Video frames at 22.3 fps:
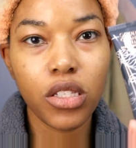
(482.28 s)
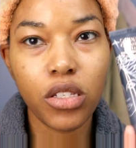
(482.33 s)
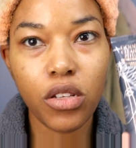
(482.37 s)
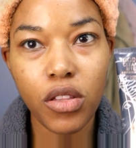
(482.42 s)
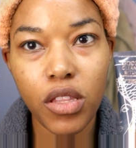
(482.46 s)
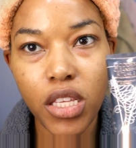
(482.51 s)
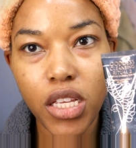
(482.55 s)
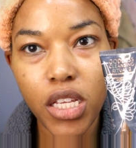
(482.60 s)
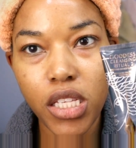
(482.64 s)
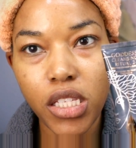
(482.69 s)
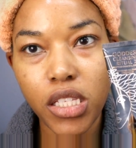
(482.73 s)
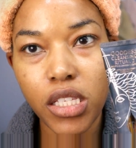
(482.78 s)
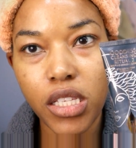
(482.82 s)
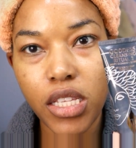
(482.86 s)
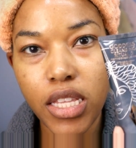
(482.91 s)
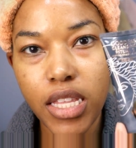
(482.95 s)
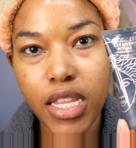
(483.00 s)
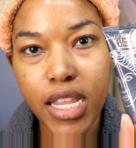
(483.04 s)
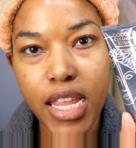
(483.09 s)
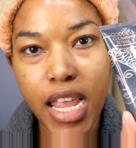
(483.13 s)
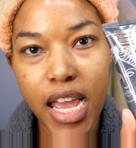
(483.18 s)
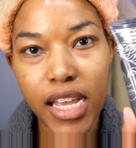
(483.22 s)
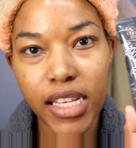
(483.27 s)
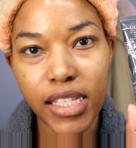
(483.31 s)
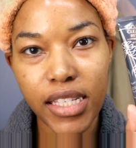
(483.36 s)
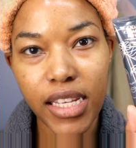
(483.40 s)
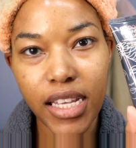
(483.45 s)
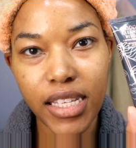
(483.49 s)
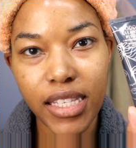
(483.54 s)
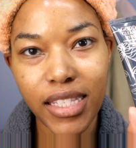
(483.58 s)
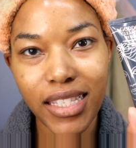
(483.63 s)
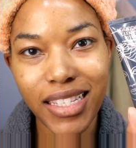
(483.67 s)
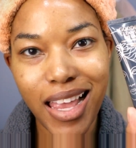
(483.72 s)
So this
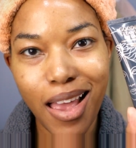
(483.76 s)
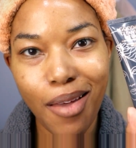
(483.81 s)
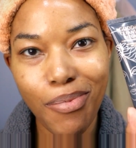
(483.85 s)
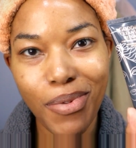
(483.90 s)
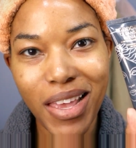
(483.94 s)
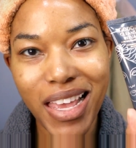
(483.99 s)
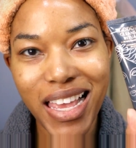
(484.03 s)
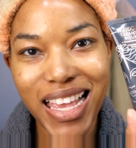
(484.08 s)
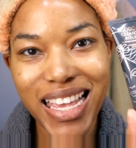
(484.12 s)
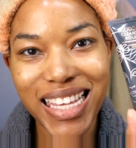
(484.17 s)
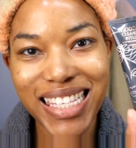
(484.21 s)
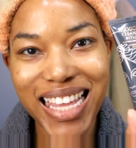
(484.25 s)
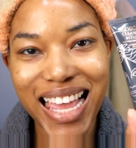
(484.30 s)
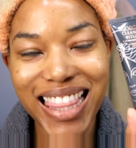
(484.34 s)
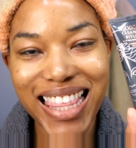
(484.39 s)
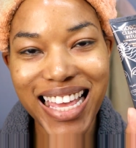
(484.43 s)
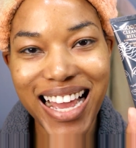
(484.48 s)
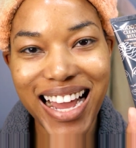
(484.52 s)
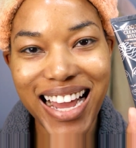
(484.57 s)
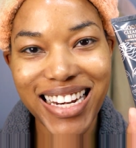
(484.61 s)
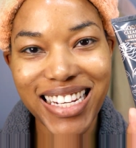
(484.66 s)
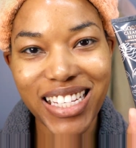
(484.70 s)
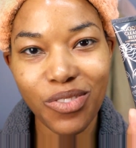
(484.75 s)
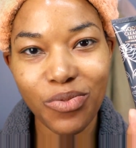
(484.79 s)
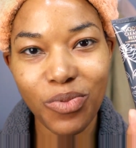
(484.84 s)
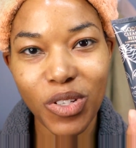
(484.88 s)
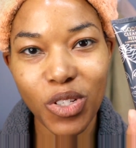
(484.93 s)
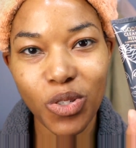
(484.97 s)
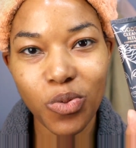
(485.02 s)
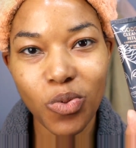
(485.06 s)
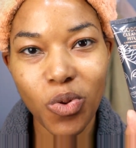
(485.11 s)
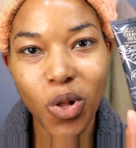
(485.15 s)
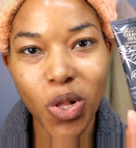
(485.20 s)
next step is the goddess
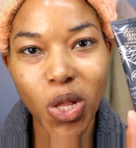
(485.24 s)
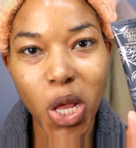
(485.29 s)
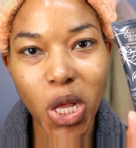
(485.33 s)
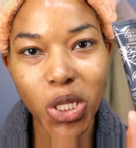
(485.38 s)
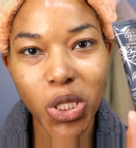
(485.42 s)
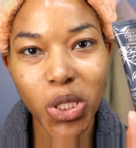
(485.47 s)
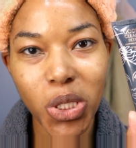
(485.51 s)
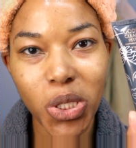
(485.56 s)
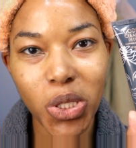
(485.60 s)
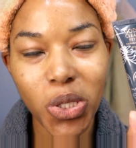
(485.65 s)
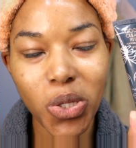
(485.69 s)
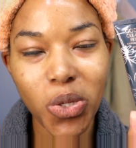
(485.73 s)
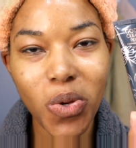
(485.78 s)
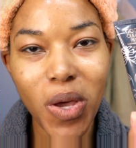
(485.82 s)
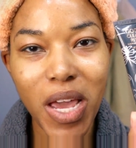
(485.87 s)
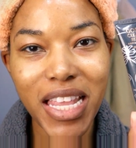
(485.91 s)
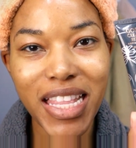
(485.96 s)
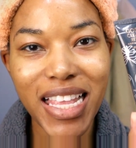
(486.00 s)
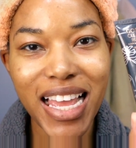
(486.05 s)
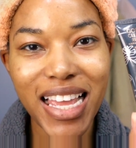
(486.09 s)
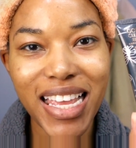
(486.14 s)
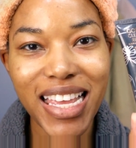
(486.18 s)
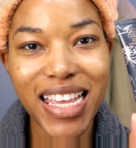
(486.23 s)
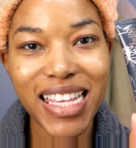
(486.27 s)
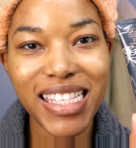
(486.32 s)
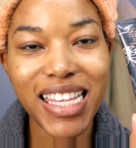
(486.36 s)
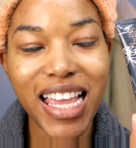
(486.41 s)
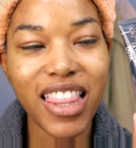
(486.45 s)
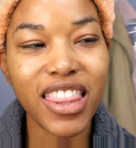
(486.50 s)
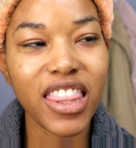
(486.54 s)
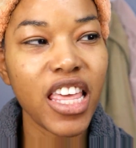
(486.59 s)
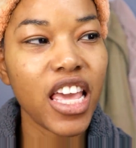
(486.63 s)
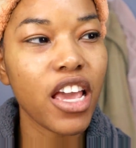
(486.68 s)
ritual two, and that
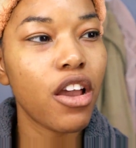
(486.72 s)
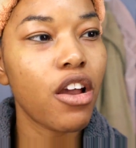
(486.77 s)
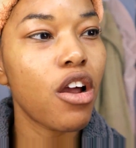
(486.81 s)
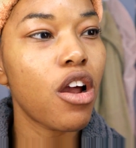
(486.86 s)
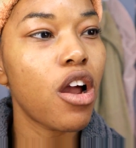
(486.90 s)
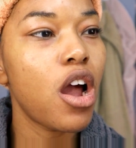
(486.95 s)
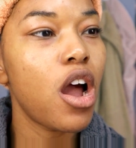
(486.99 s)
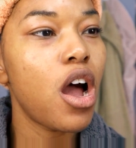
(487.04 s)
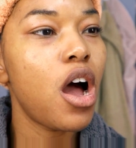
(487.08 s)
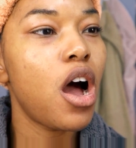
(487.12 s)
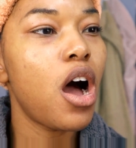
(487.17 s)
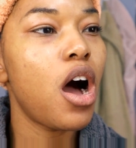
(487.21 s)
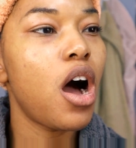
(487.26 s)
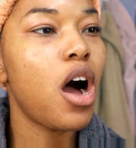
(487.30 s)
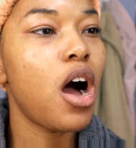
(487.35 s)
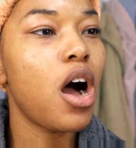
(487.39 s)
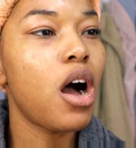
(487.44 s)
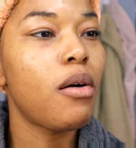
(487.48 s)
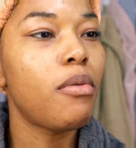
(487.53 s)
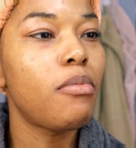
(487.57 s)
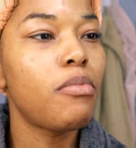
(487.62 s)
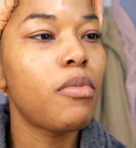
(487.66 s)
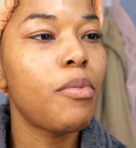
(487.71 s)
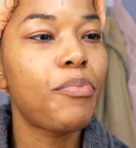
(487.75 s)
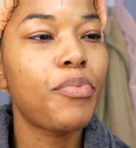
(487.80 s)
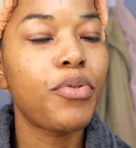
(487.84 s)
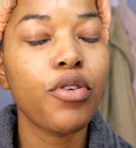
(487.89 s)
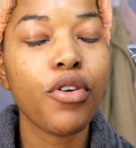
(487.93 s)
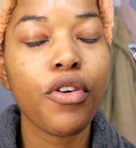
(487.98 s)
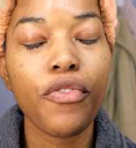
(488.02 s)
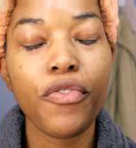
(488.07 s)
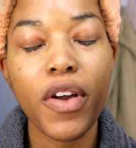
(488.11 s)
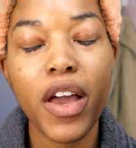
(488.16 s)
is their um,
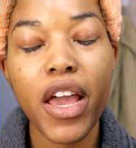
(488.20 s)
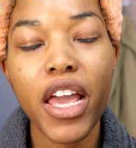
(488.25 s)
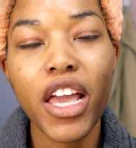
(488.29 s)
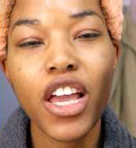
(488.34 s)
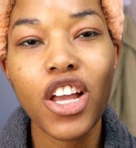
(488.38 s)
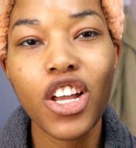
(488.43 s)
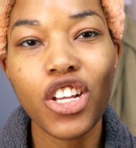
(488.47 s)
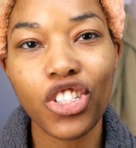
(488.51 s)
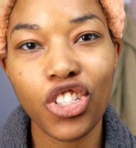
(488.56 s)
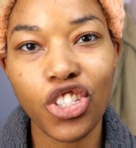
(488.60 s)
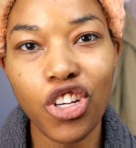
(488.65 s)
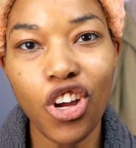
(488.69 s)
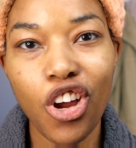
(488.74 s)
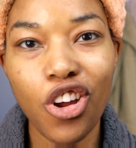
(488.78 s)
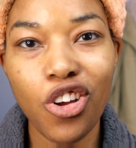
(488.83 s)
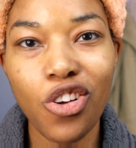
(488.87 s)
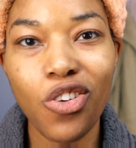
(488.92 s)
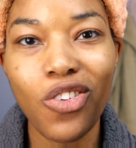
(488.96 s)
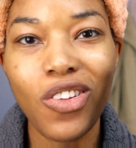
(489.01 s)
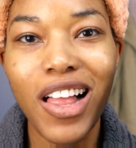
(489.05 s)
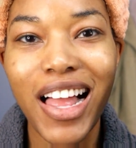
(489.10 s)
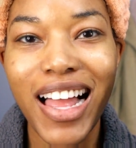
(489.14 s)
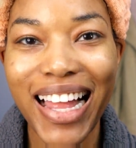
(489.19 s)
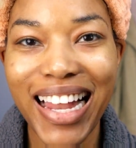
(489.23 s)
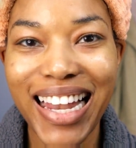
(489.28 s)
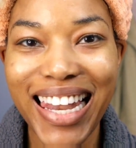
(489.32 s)
purifying charcoal